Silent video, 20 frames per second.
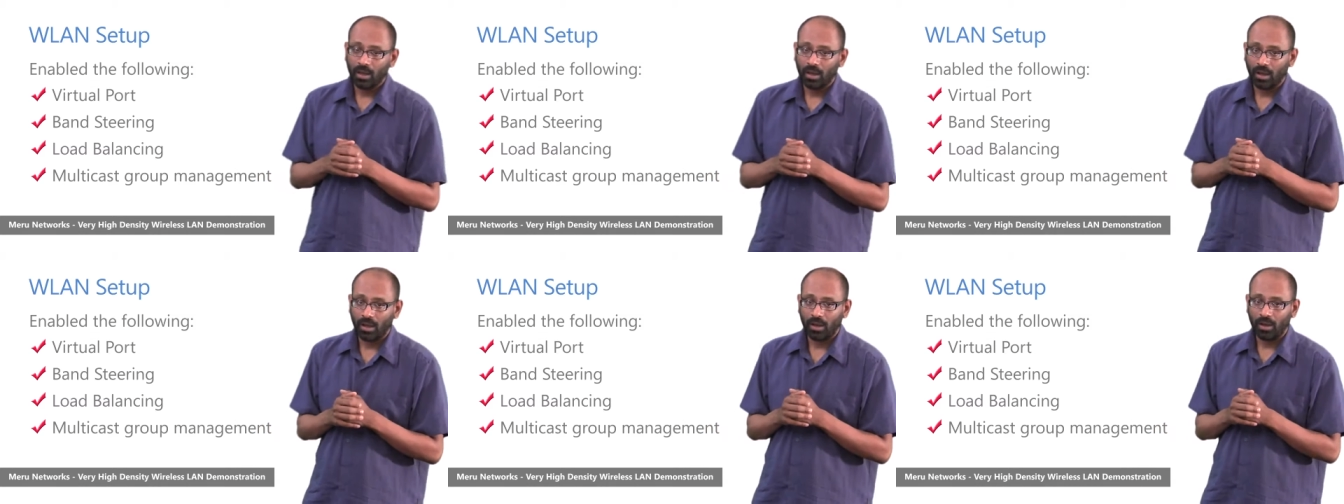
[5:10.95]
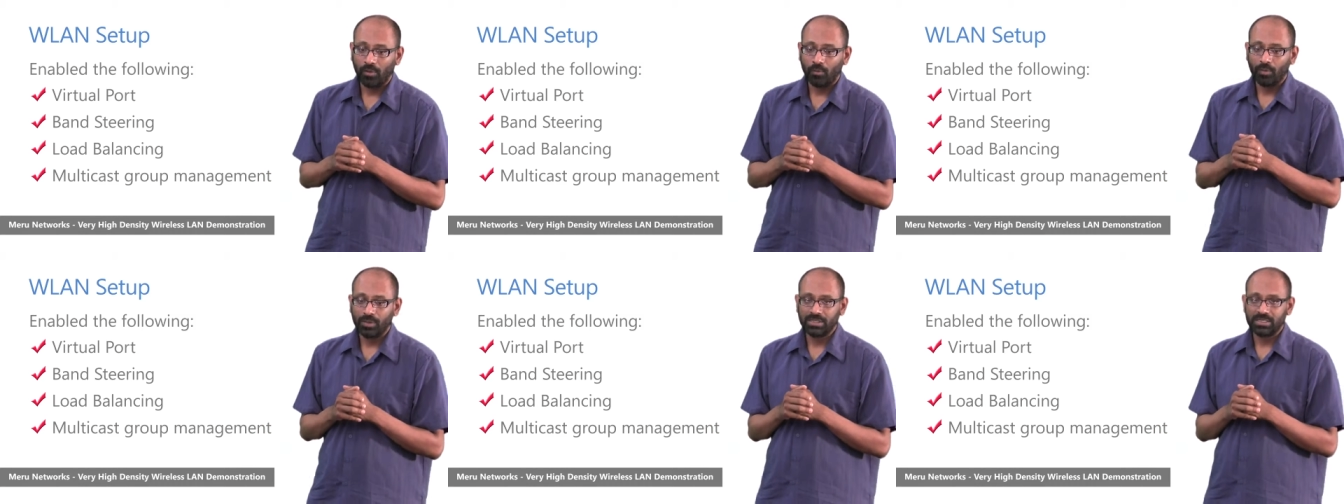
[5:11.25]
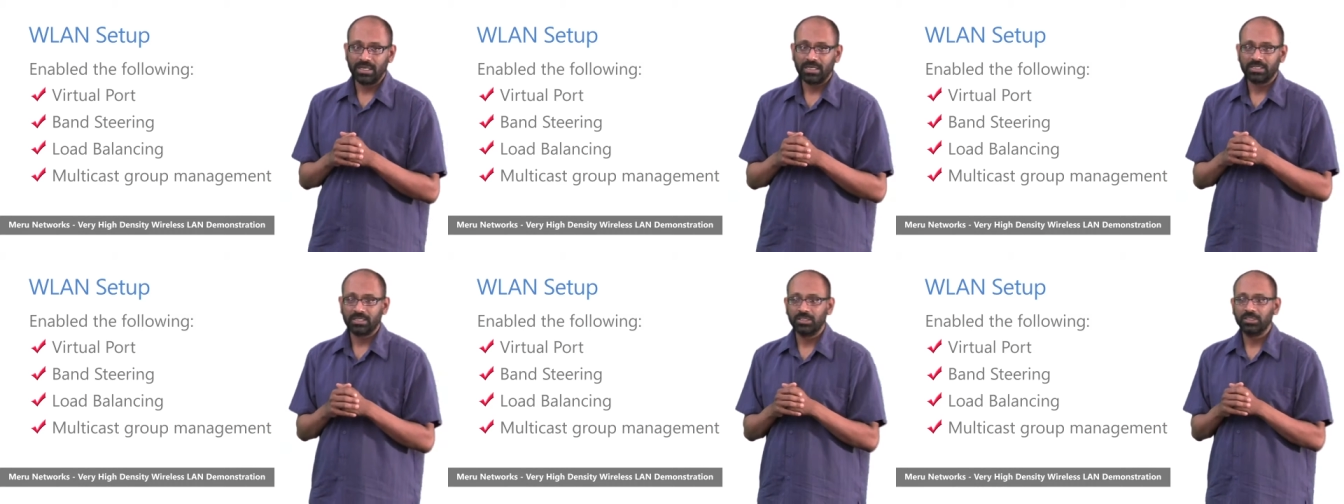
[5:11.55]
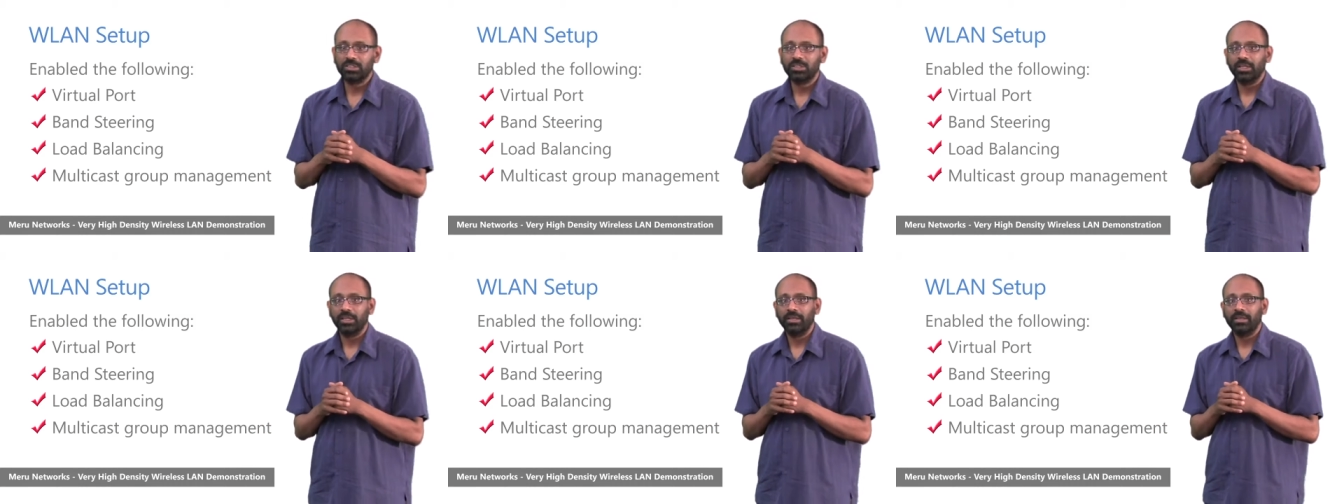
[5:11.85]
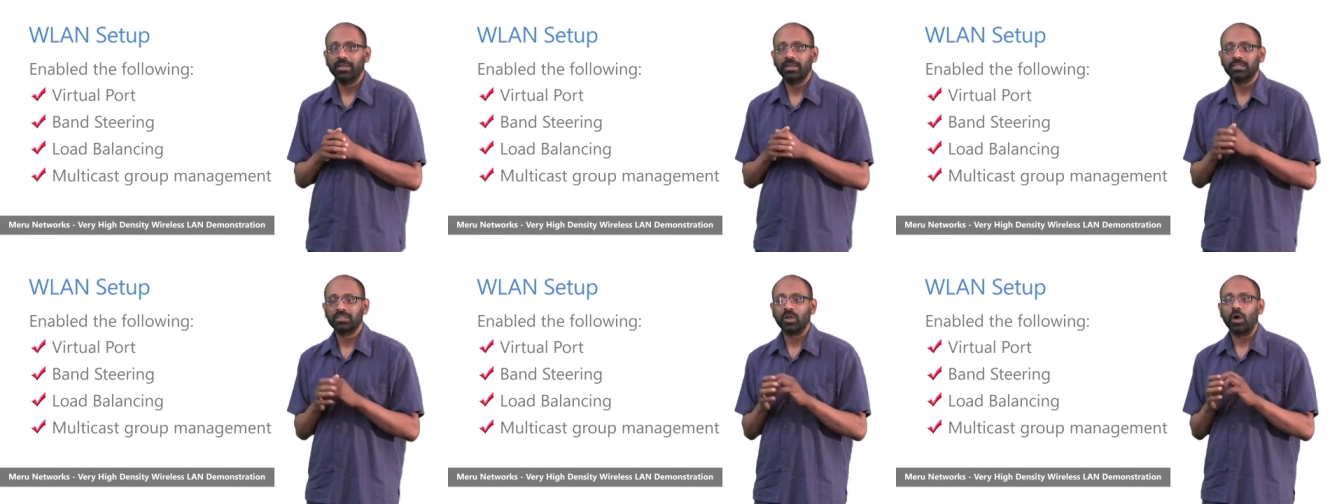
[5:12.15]
uh, which essentially
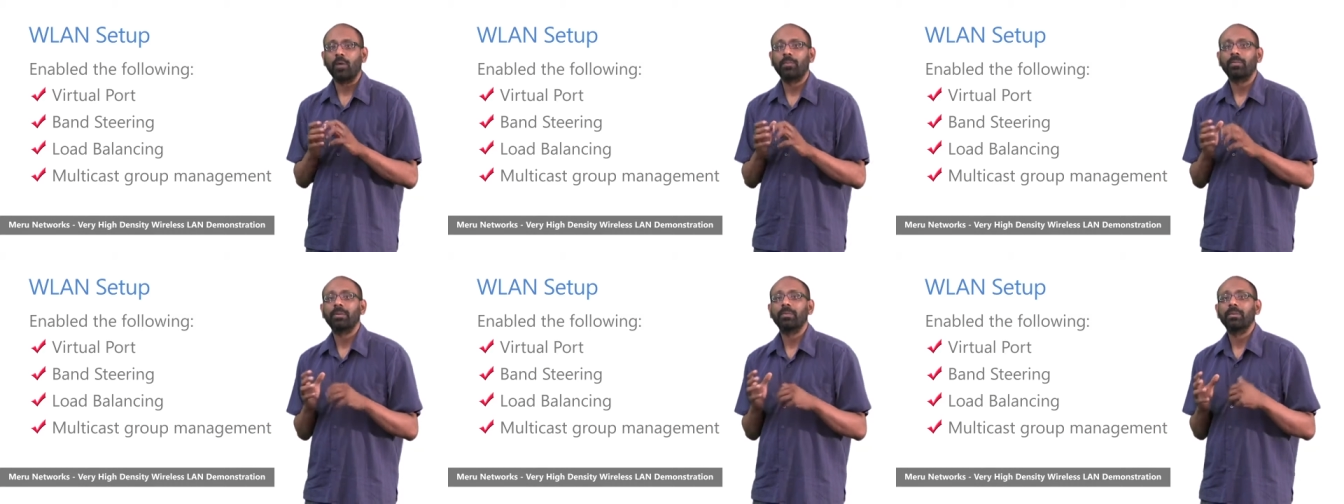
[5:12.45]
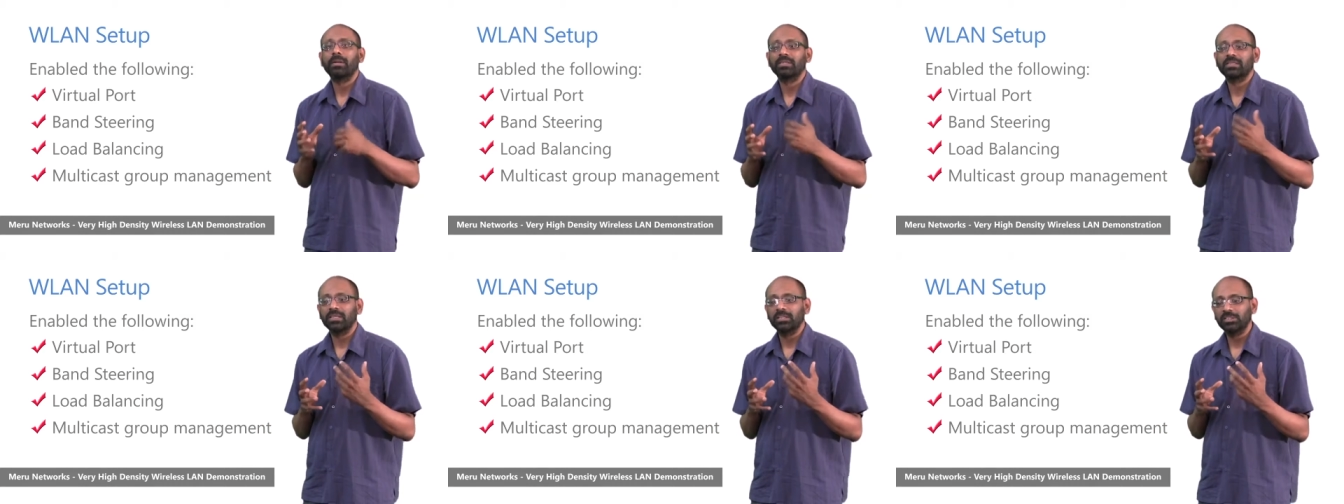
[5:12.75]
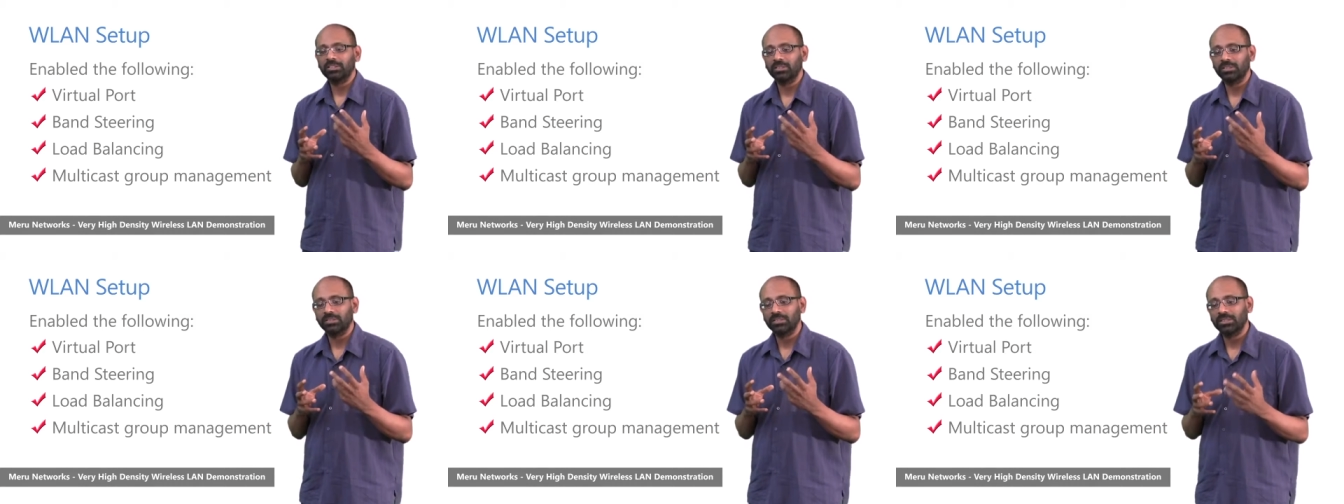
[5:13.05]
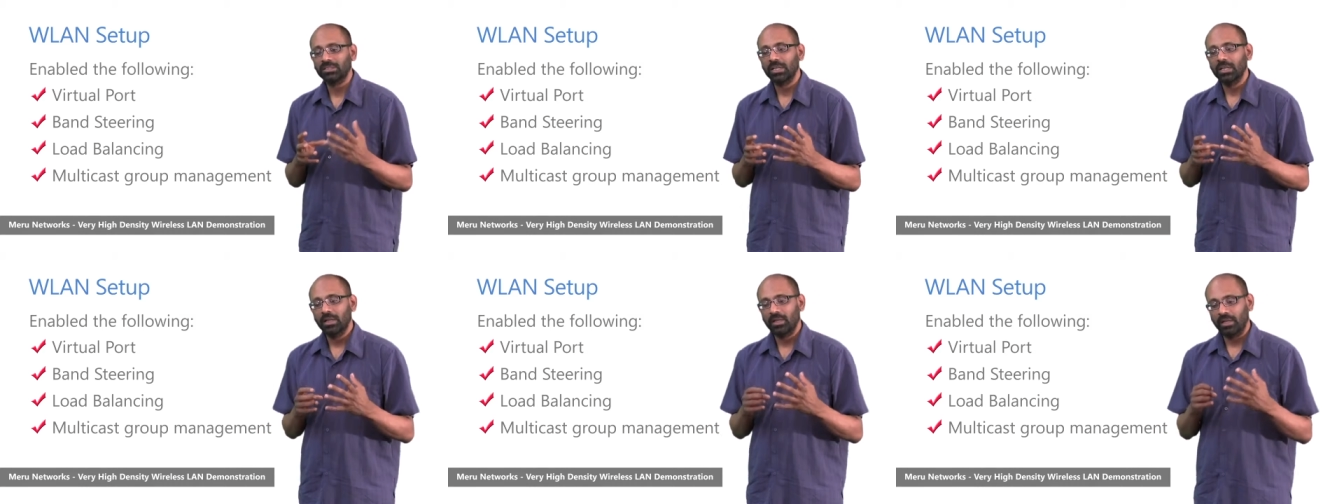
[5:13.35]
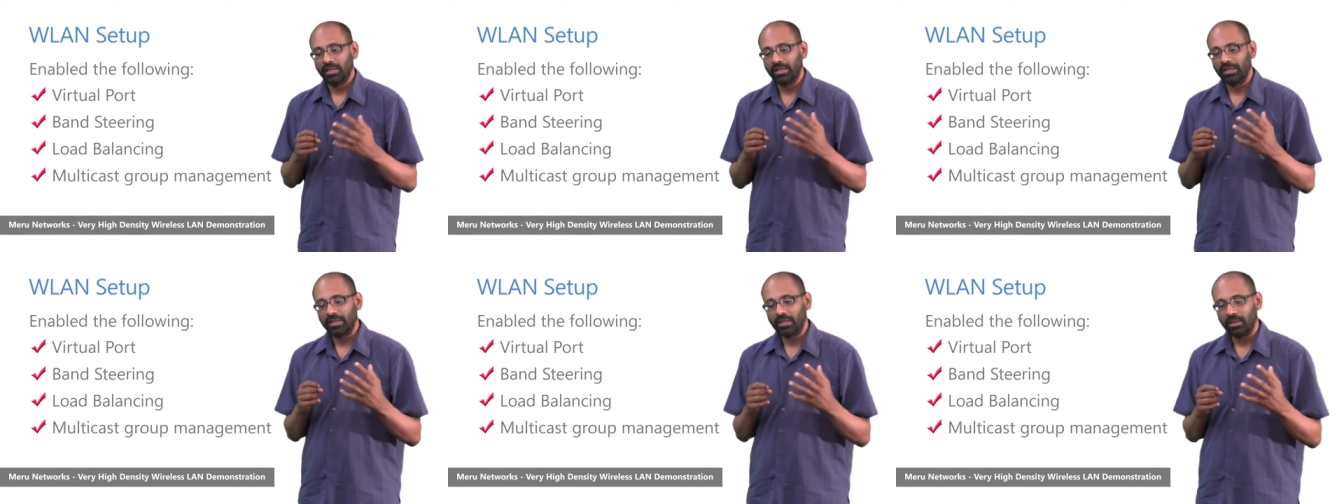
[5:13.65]
does optimizations
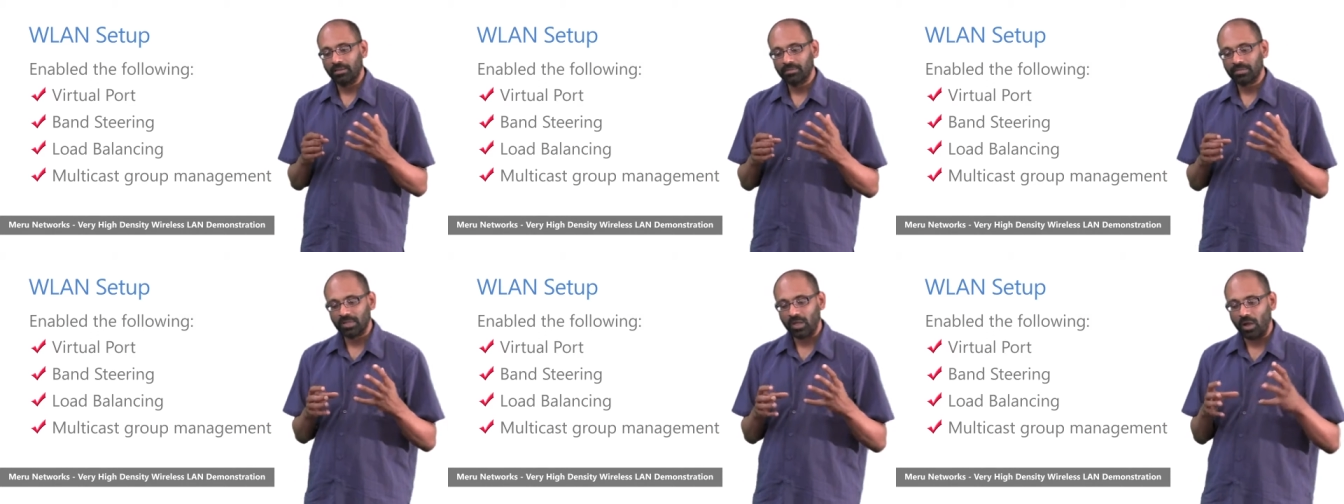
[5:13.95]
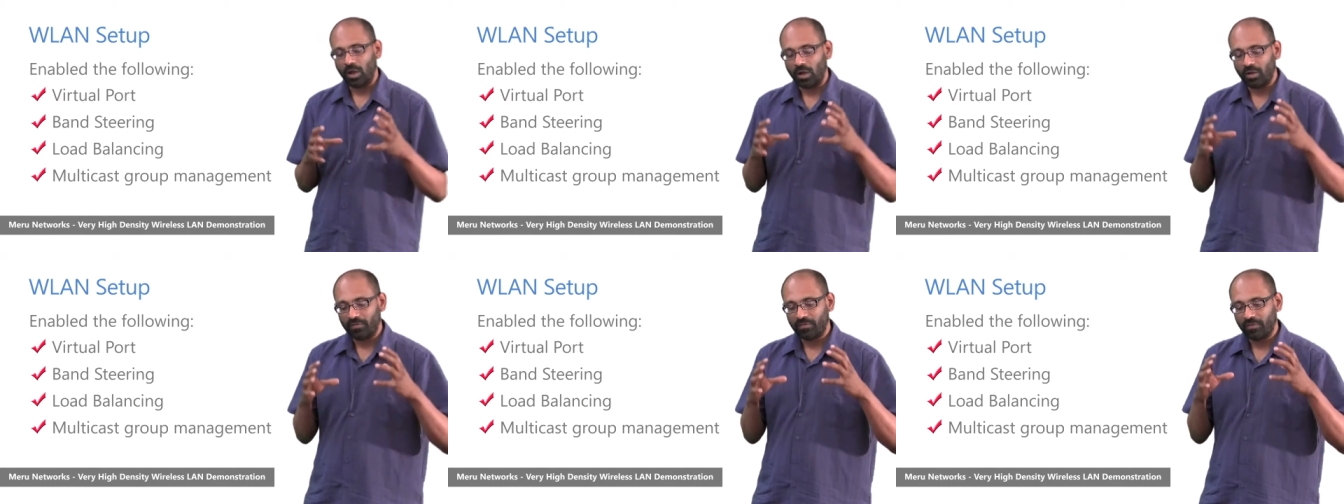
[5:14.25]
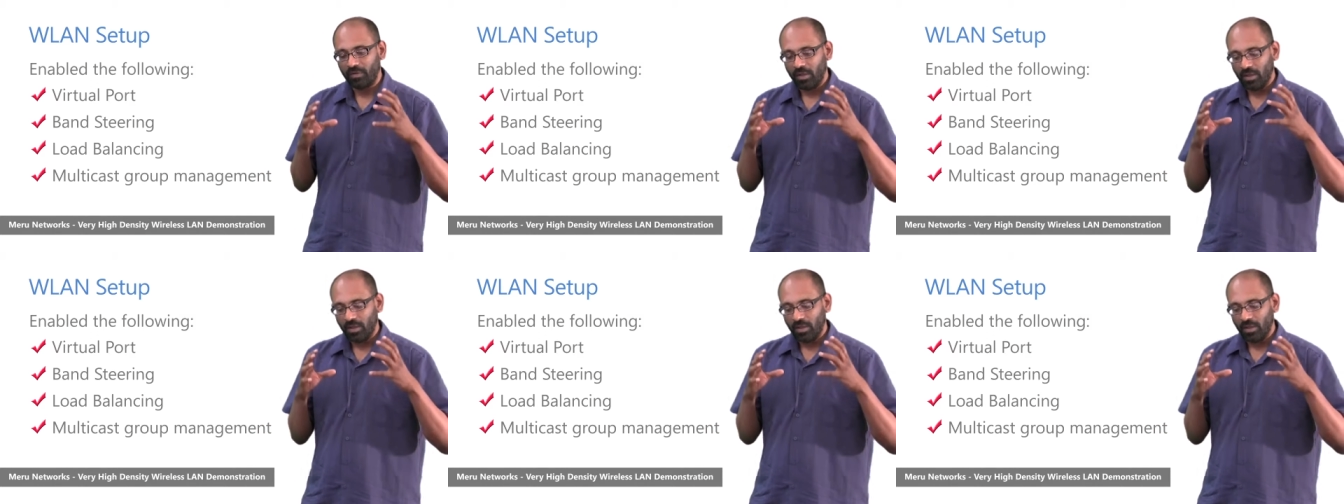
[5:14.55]
in terms of